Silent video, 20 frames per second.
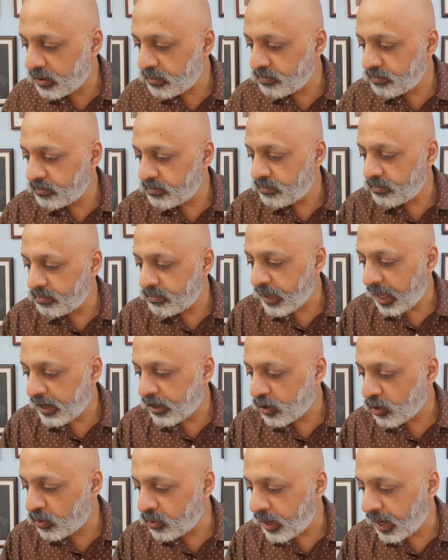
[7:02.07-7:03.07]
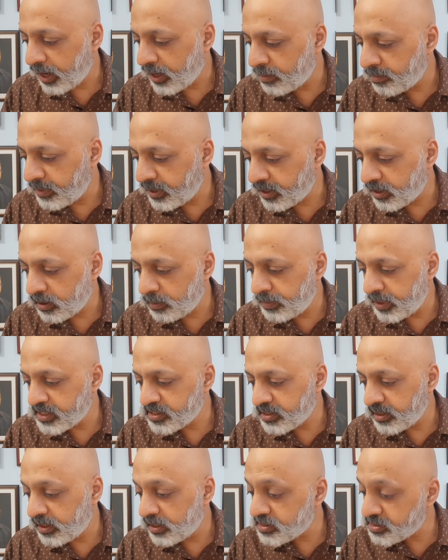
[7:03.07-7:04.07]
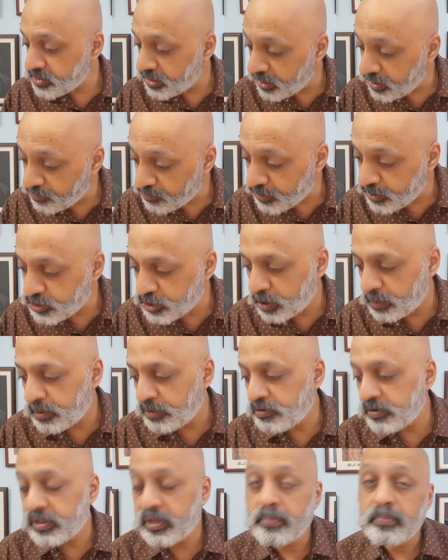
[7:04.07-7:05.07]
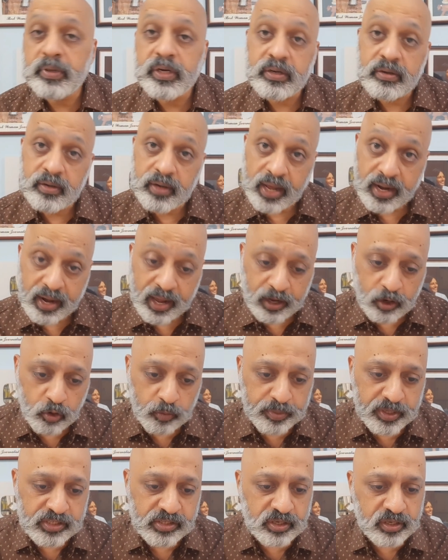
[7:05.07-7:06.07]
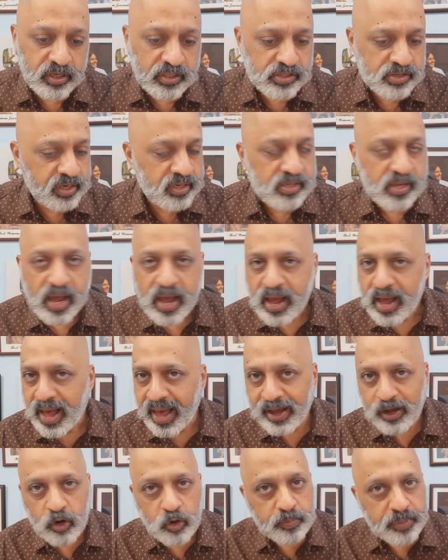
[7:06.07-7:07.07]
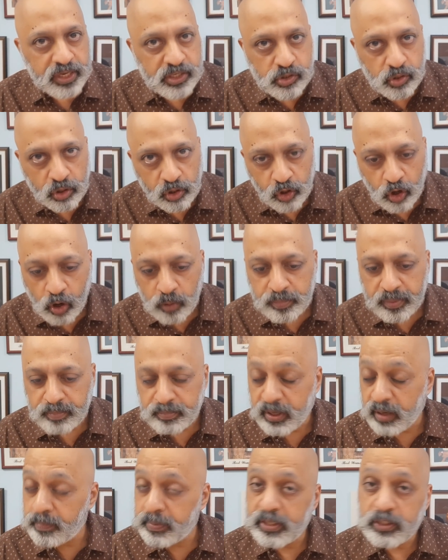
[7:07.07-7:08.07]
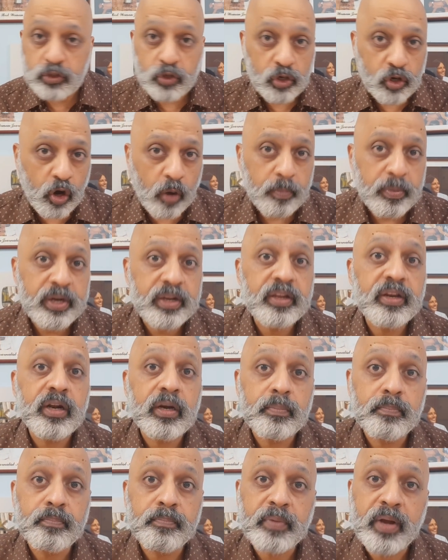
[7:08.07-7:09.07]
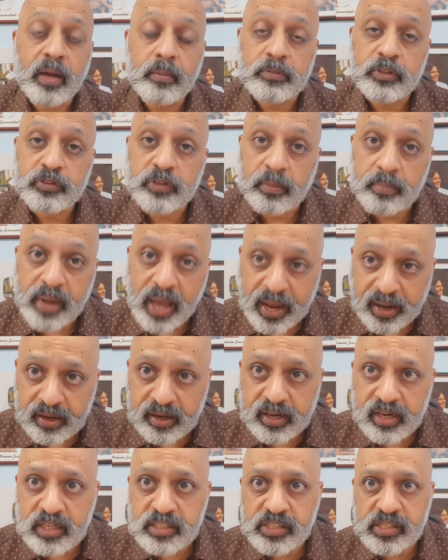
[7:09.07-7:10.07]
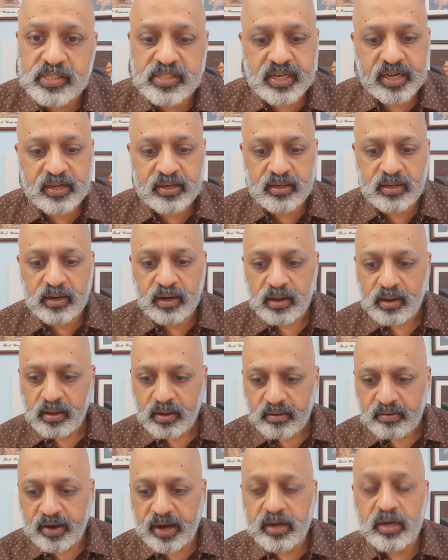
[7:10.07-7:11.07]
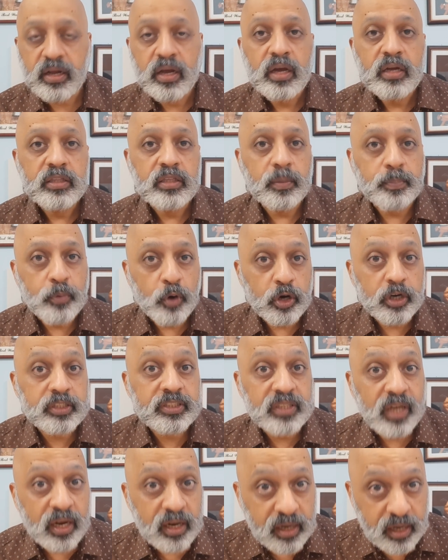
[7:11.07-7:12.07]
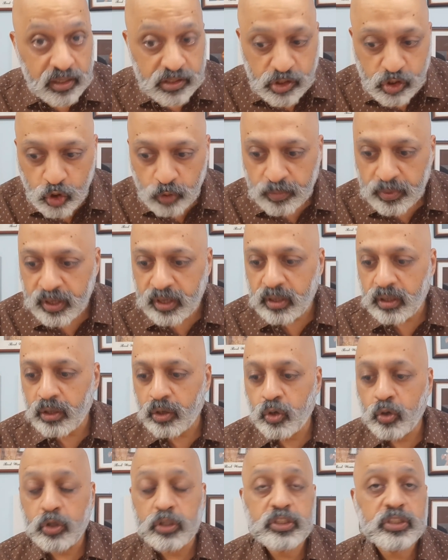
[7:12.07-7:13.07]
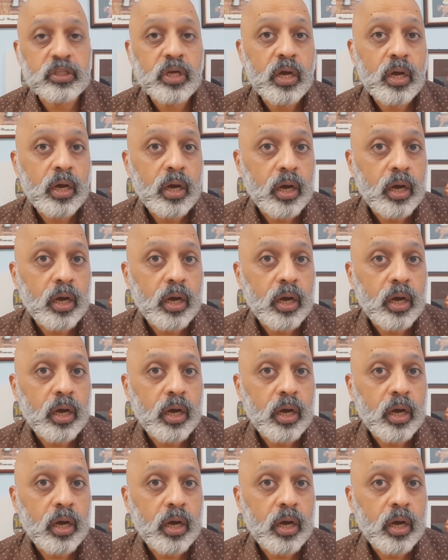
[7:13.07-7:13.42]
the agro and mineral based industry. Differentiate between the mineral and agro based industries. Agro based on raw, depends on raw material, comes from agriculture sector, right? The products are consumer goods,